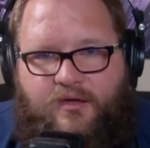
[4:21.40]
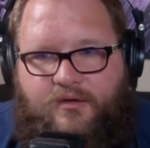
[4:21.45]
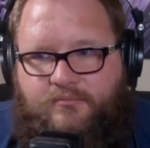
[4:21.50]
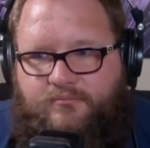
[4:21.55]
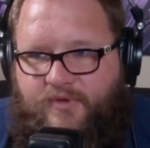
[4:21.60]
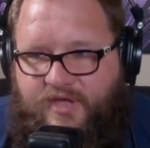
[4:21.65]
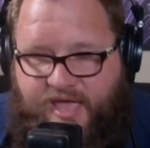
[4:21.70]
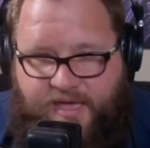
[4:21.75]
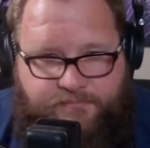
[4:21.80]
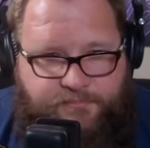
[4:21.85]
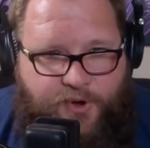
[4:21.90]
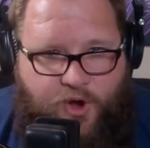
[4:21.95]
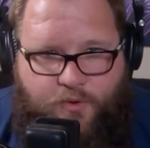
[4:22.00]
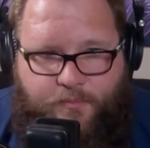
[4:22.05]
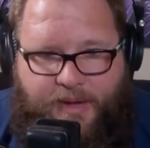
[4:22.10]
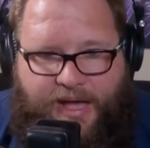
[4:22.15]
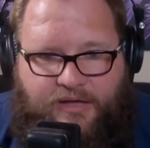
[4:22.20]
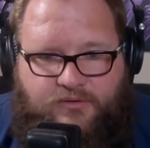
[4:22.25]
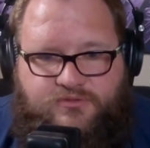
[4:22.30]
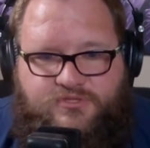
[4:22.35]
hippo
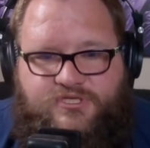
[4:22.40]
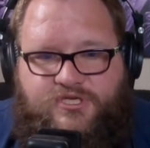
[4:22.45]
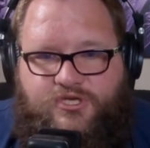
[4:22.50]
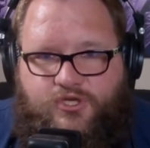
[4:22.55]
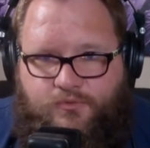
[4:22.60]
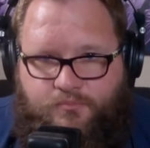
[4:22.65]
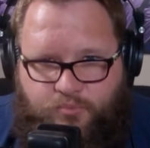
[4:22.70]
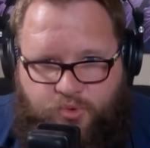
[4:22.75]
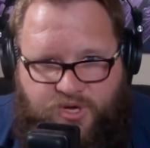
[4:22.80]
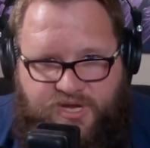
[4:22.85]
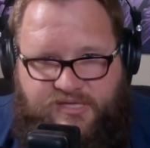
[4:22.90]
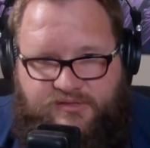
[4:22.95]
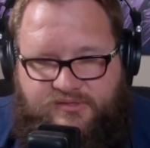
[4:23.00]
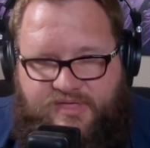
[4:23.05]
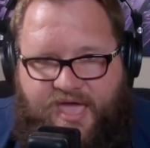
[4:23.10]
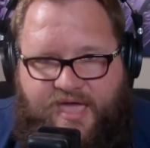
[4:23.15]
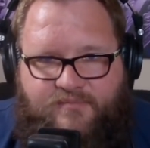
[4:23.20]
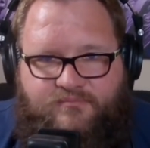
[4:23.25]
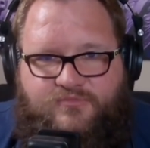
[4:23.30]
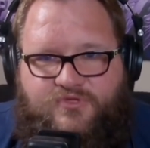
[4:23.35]
mount and you breed
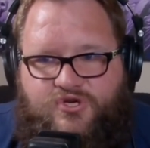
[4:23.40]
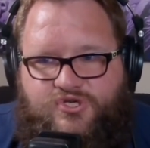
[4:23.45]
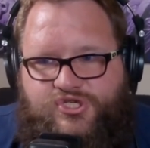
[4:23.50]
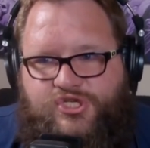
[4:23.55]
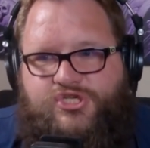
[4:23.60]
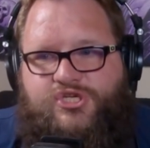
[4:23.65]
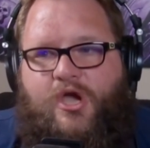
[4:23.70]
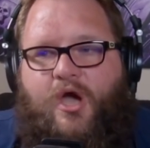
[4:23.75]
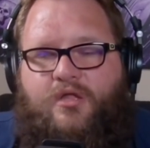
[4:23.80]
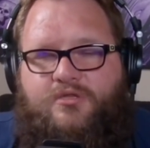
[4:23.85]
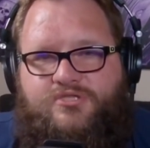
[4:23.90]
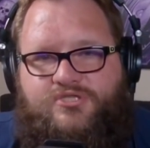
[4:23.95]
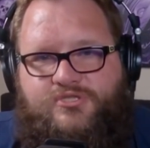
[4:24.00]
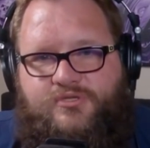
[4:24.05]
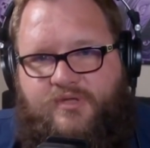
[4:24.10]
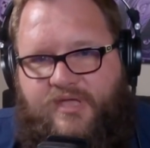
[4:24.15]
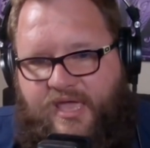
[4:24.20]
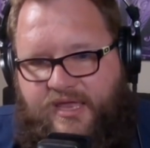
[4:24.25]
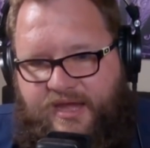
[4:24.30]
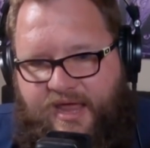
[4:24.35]
them, there's a chance
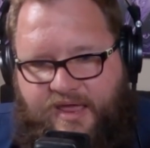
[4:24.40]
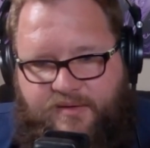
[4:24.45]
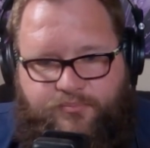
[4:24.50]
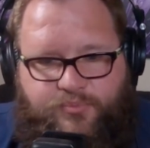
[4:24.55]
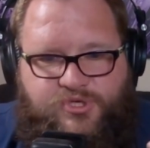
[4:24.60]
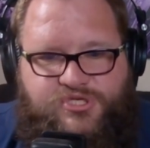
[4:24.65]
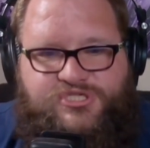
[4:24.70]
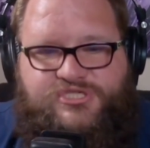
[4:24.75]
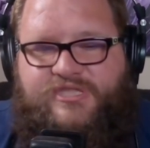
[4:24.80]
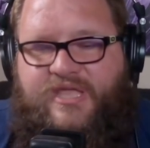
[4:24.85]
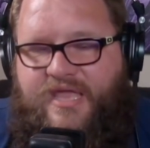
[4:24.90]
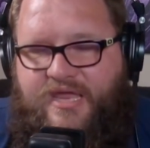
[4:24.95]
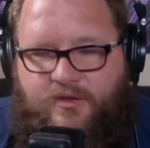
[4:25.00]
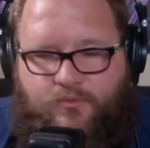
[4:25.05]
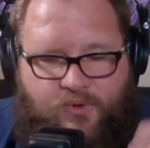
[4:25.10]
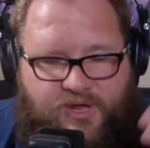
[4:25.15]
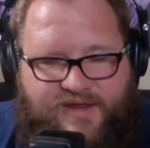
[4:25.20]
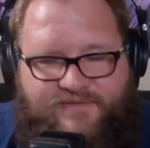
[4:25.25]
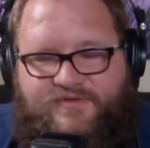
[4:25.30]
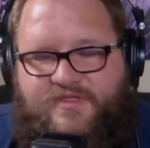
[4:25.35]
to get a pristine
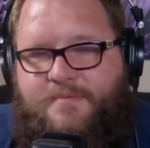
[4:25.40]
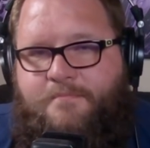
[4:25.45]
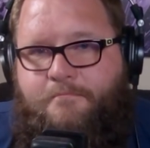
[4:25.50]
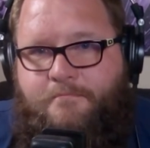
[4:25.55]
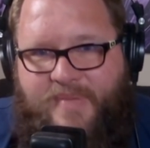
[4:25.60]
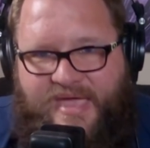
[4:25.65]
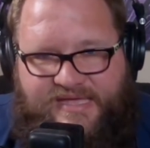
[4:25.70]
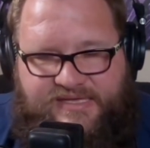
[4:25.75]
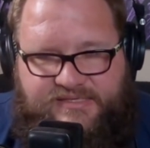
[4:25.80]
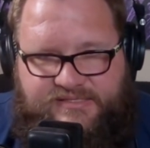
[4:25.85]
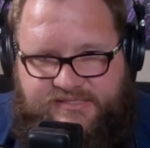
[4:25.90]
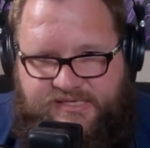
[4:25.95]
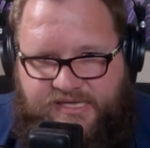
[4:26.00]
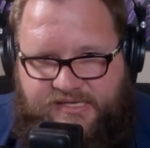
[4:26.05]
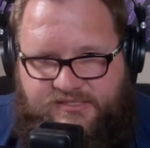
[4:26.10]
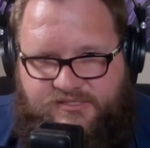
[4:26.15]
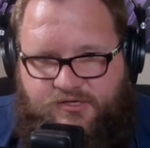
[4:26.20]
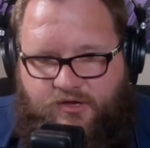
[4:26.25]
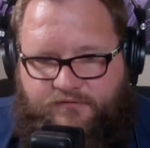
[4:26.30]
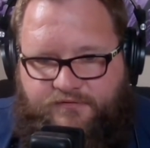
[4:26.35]
whatever the mix
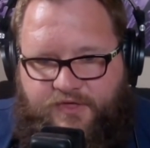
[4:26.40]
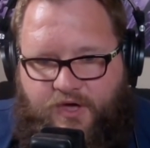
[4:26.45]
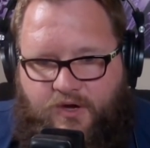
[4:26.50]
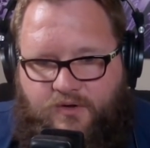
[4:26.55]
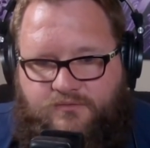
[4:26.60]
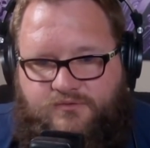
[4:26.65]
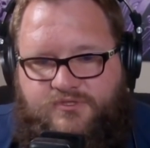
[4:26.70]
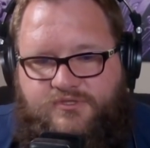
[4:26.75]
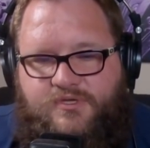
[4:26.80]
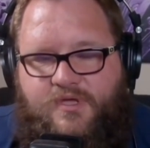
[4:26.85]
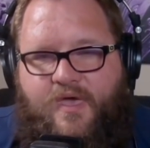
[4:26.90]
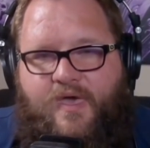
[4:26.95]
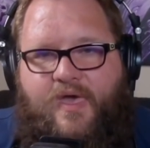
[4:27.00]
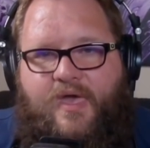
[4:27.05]
is of those.